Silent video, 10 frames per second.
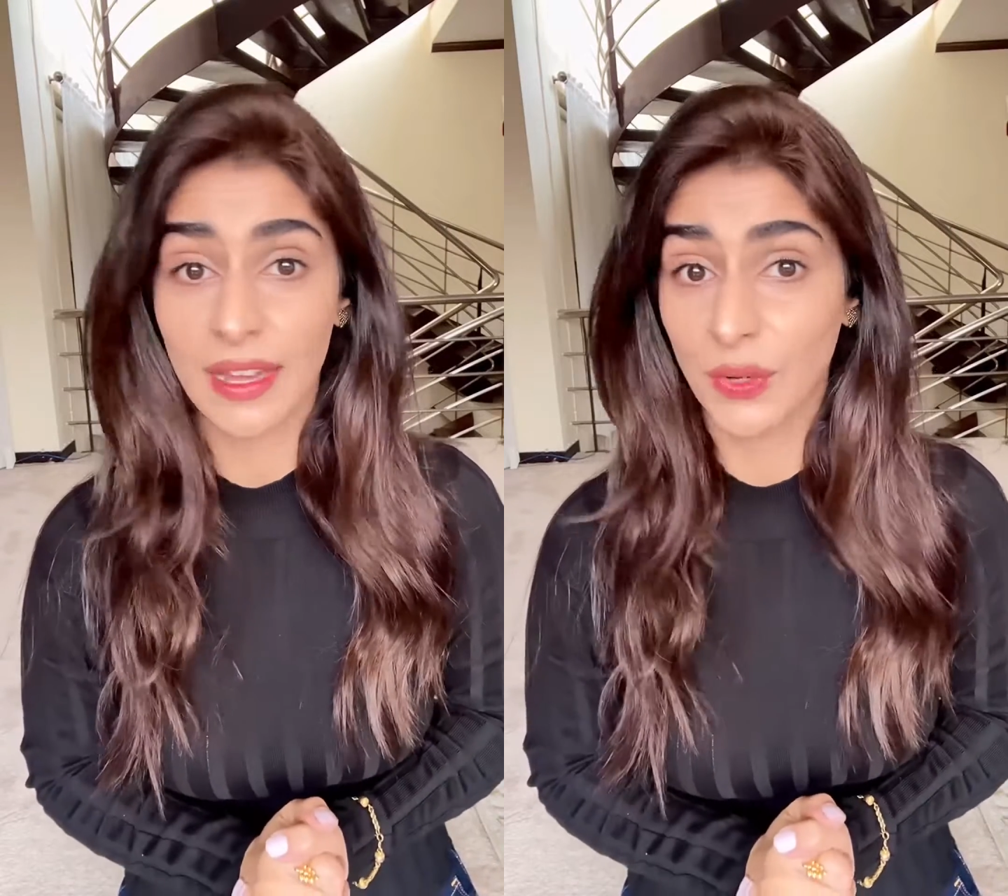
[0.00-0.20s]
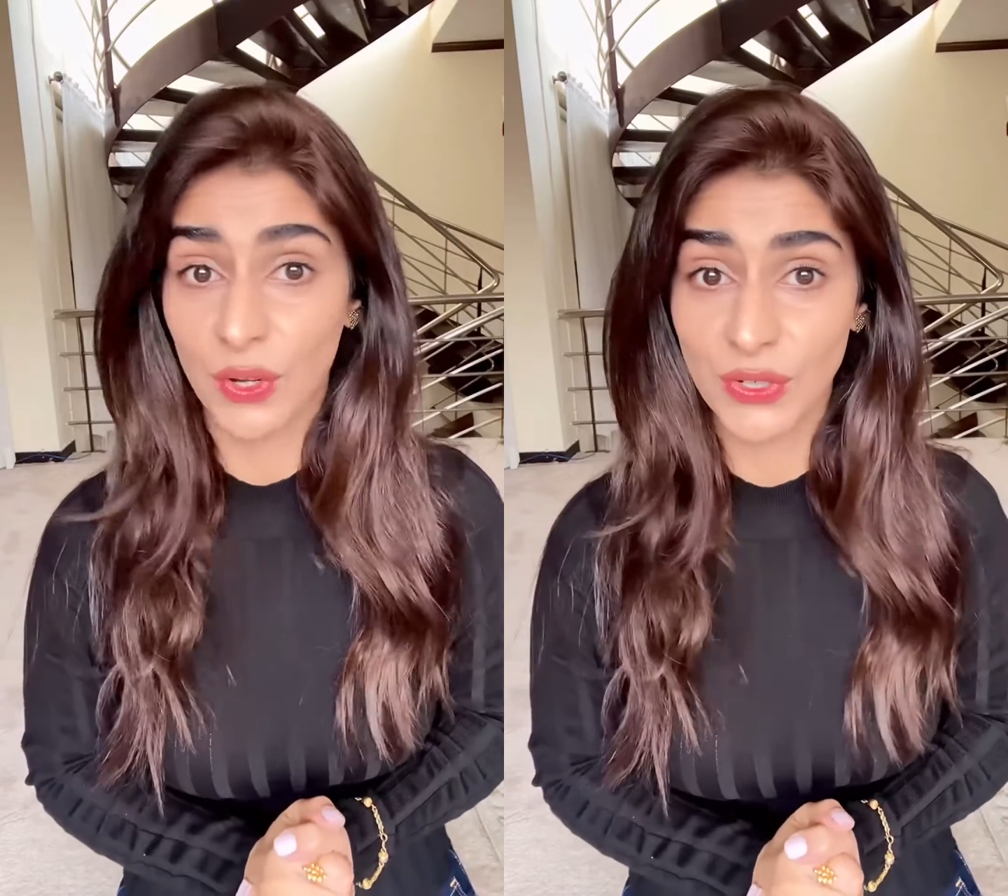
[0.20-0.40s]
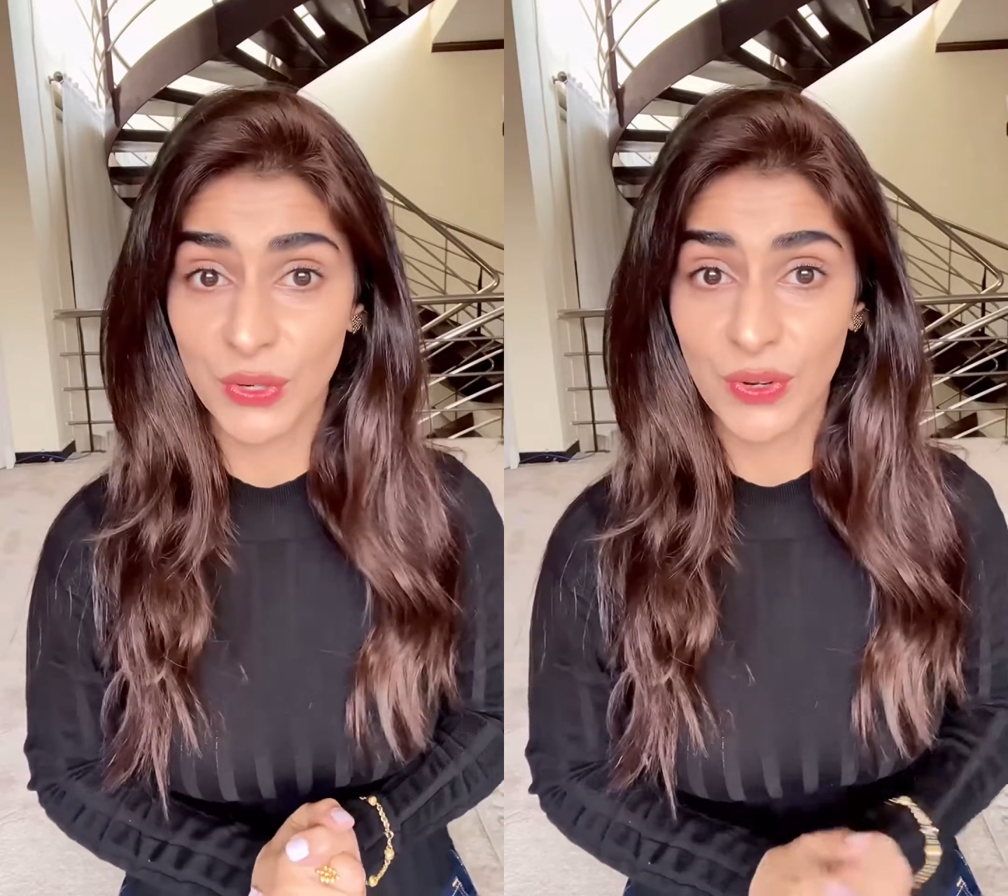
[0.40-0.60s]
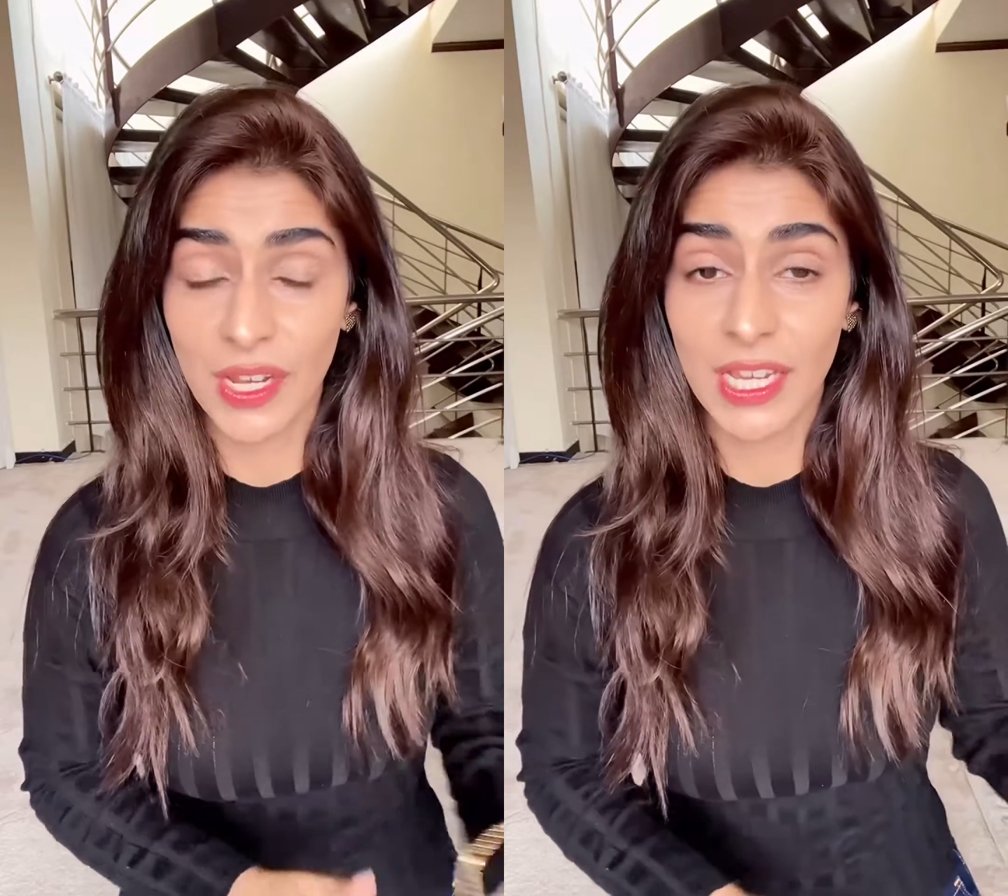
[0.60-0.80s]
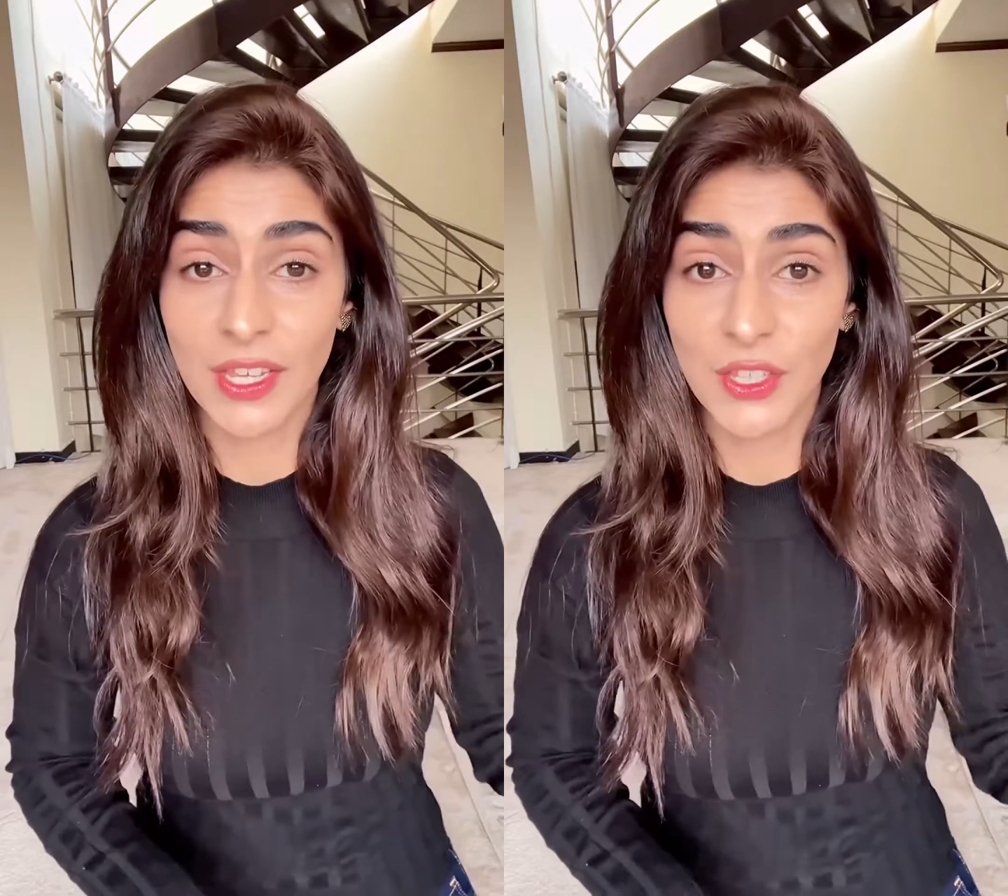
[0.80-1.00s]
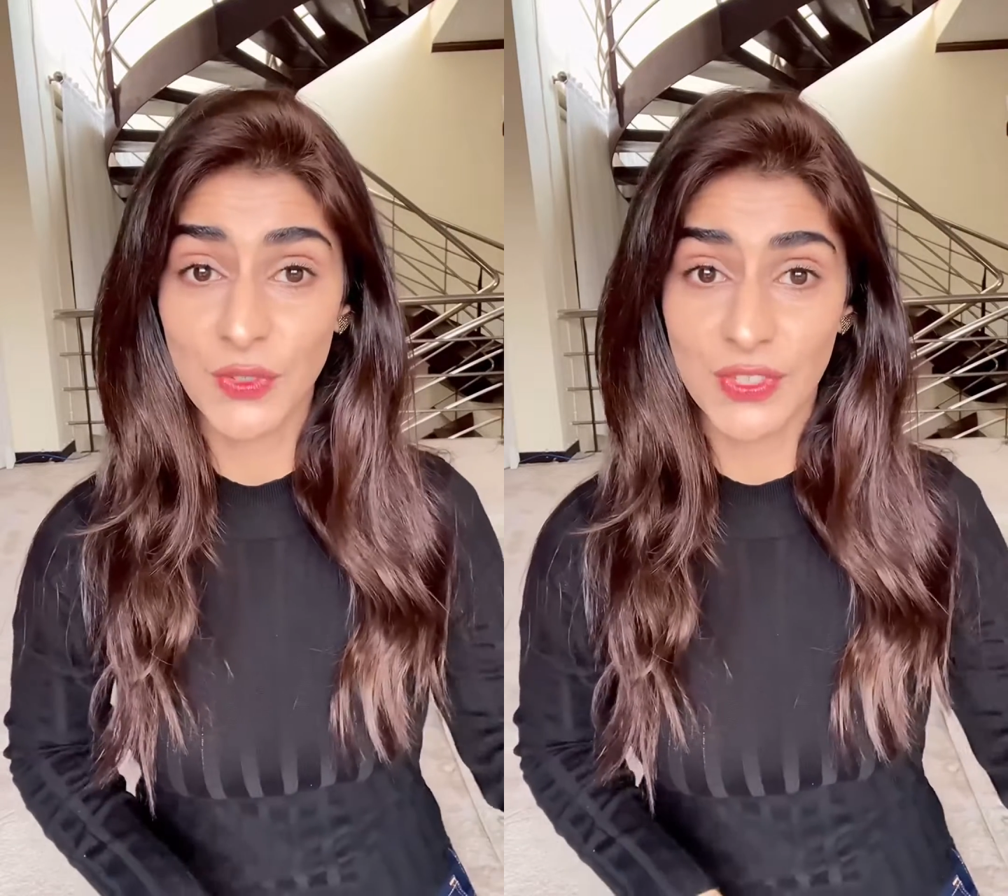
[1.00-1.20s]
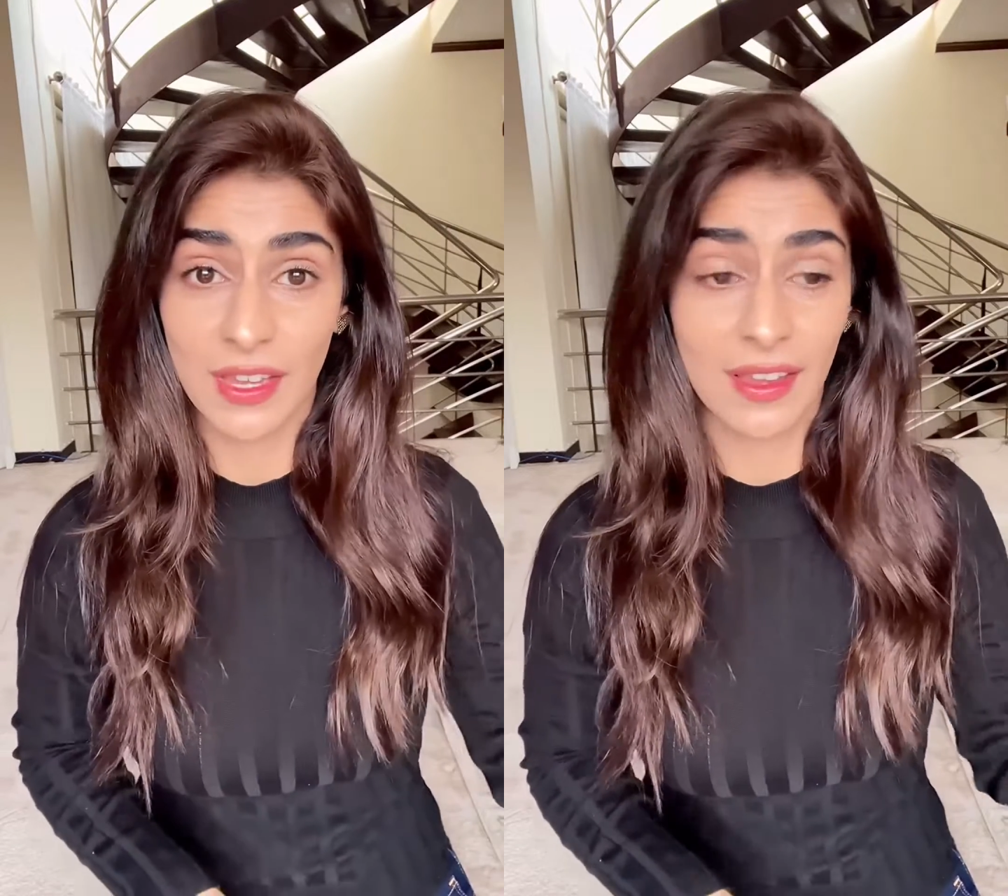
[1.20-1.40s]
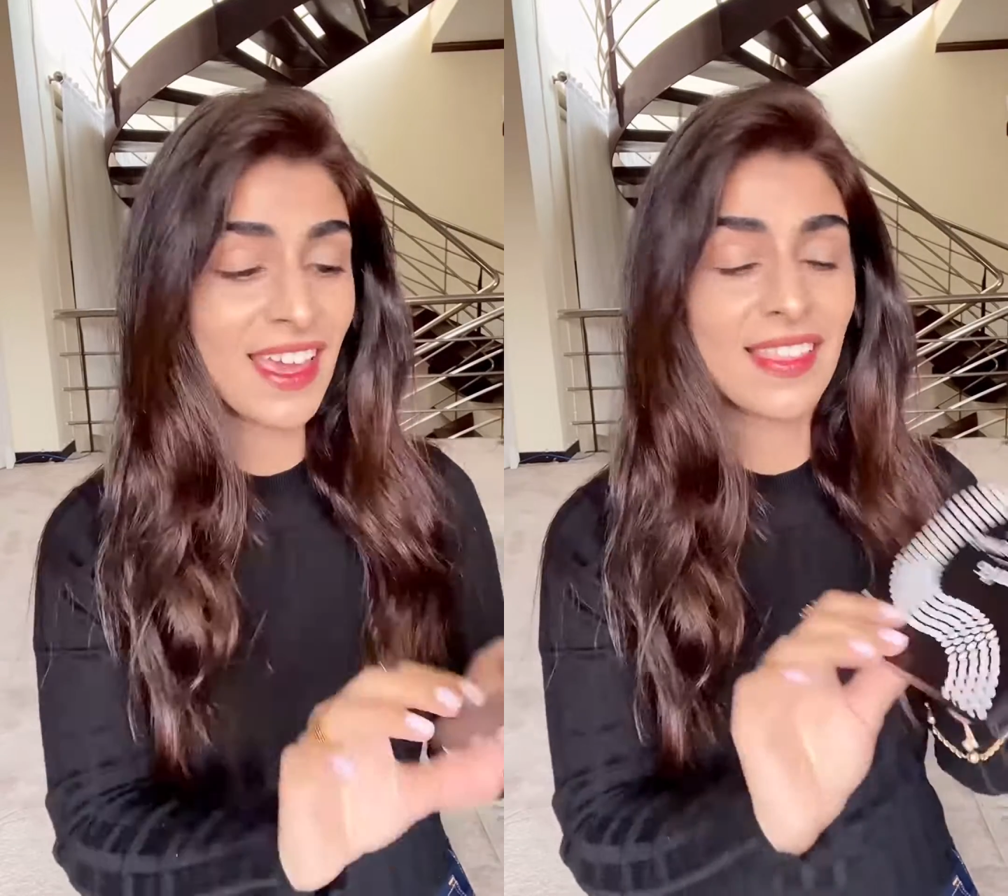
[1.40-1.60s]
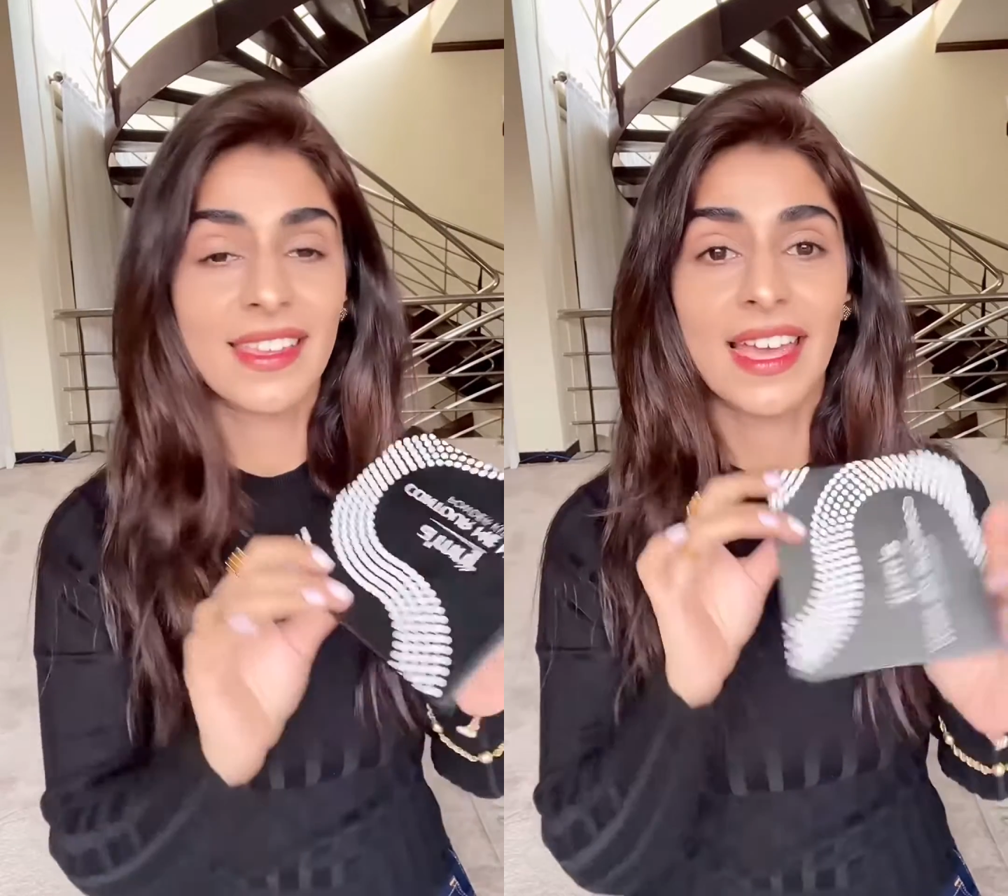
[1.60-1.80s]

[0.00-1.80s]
and contouring using